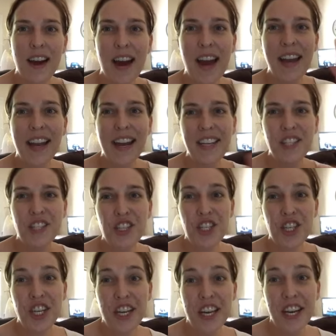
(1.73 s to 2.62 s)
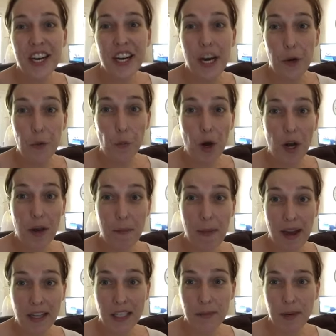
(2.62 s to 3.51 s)
Hi guys, Gina here and welcome
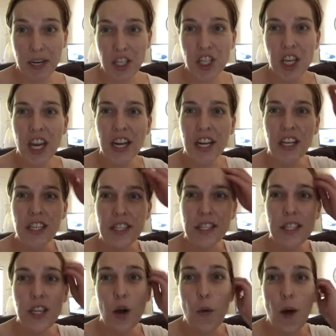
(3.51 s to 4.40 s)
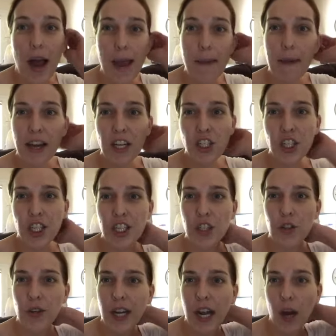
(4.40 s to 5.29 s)
back to my channel. So I'm actually
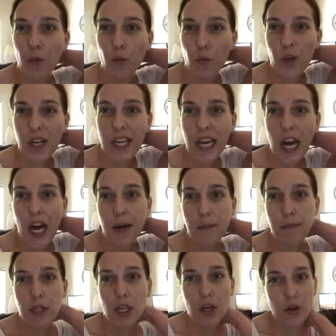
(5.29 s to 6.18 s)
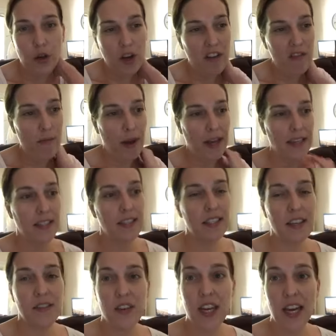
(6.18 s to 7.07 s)
doing a re-upload of my
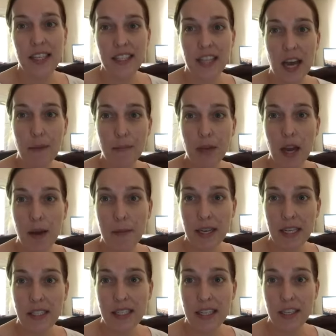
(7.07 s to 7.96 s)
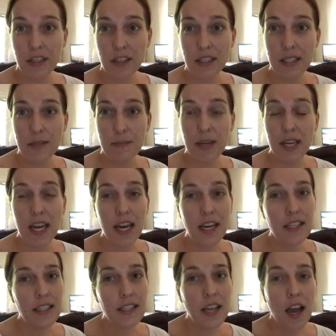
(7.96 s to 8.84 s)
CVS upcoming deals
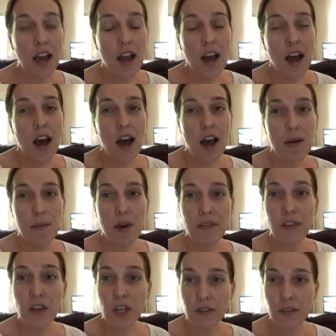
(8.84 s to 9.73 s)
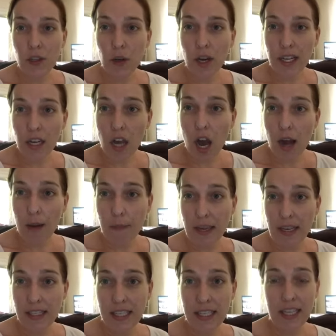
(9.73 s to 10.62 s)
because um, a few of you had
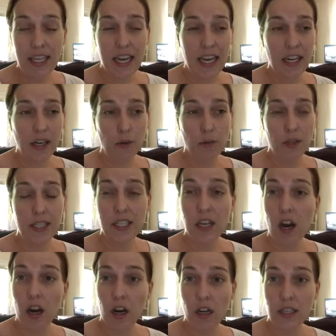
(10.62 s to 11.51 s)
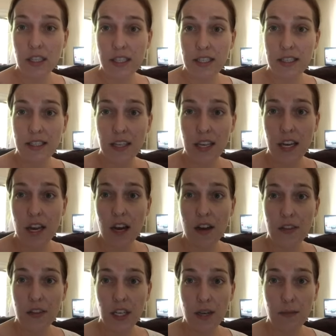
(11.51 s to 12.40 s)
commented that it was hard to see
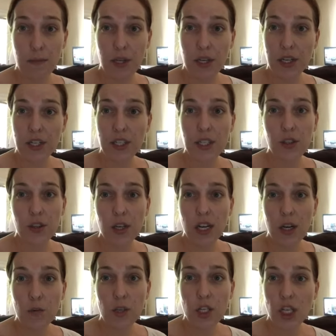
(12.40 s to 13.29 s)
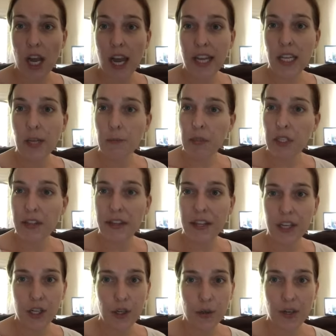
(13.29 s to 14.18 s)
on the computer screen, which I
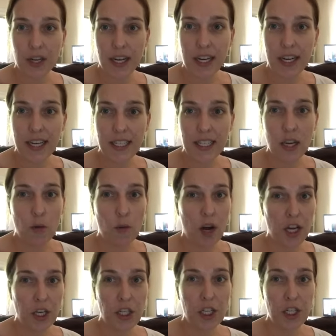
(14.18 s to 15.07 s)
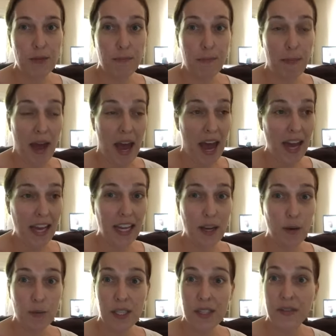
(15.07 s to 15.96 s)
completely agree. As I watched back,
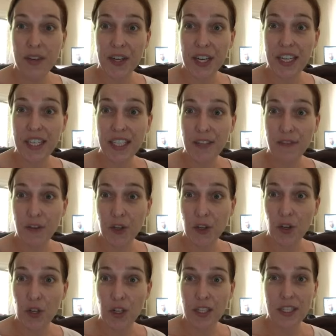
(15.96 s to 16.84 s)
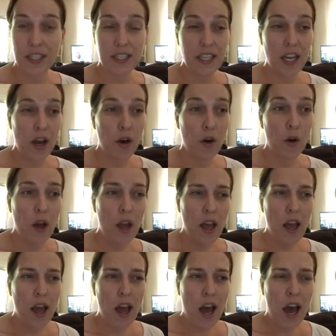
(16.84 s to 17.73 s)
it was very difficult. So
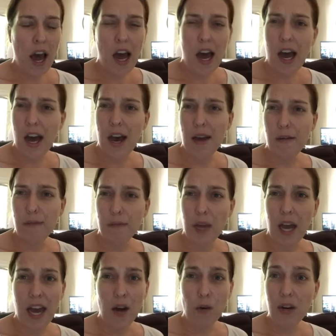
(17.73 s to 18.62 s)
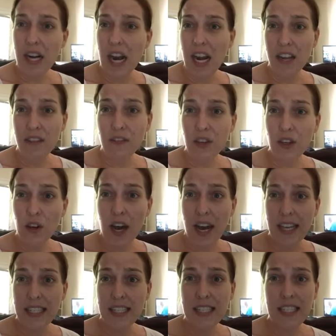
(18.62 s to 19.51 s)
um, I don't want any of you
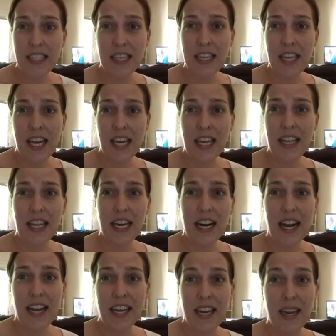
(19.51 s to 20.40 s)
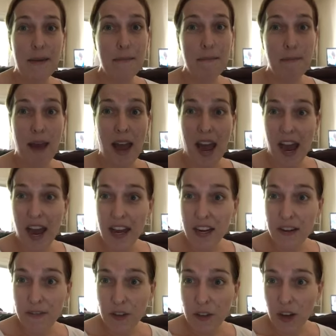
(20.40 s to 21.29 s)
guys to think that I get
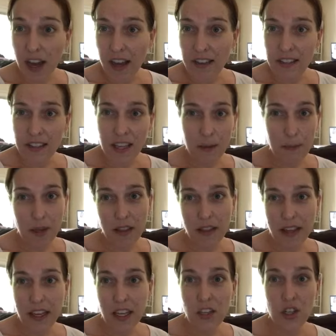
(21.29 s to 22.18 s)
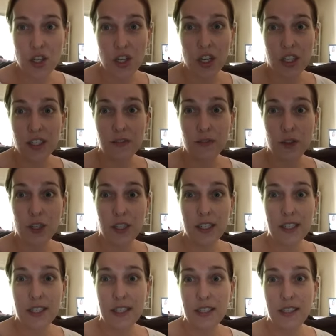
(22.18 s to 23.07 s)
mad if you guys give me like constructive
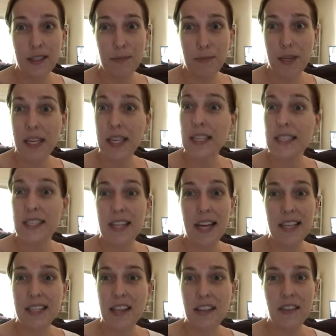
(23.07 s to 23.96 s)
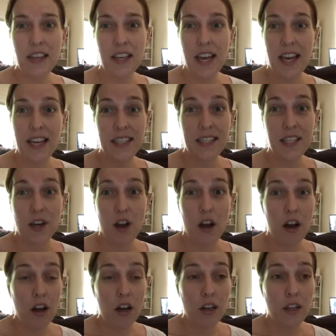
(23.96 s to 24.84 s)
criticism because that's not the case at
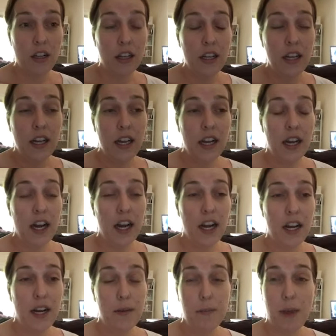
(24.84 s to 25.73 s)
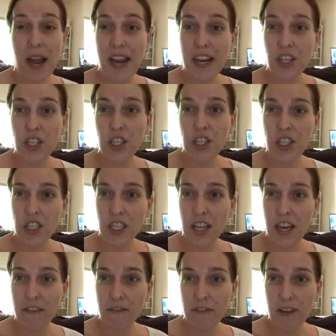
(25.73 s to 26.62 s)
all um, I actually
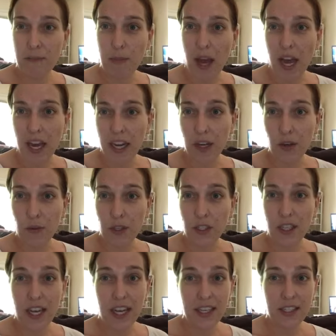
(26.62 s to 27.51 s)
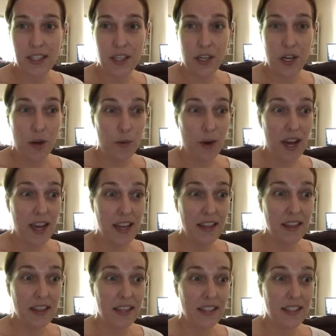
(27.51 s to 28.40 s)
took that feedback and realized, you know
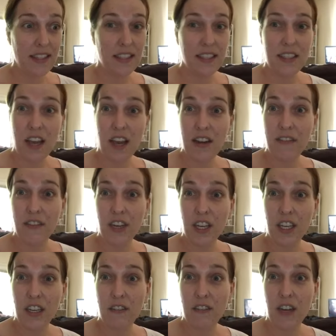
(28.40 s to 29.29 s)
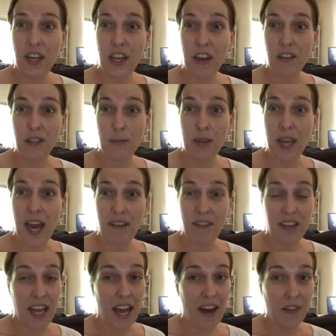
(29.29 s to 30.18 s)
what, this is not a very good video to be
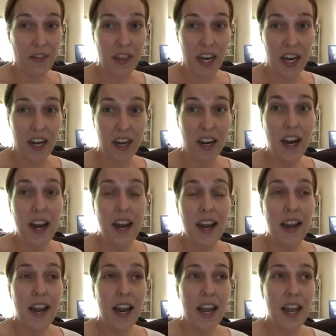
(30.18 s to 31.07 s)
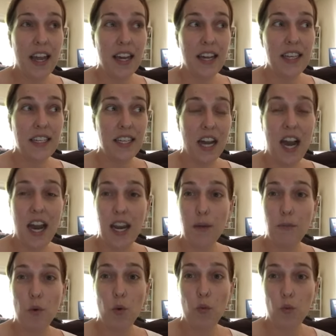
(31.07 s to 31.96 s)
having out there. And I
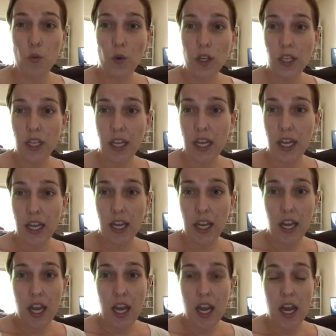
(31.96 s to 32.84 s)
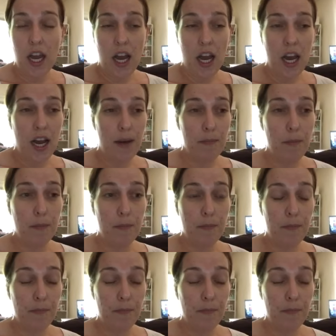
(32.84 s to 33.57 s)
am really um,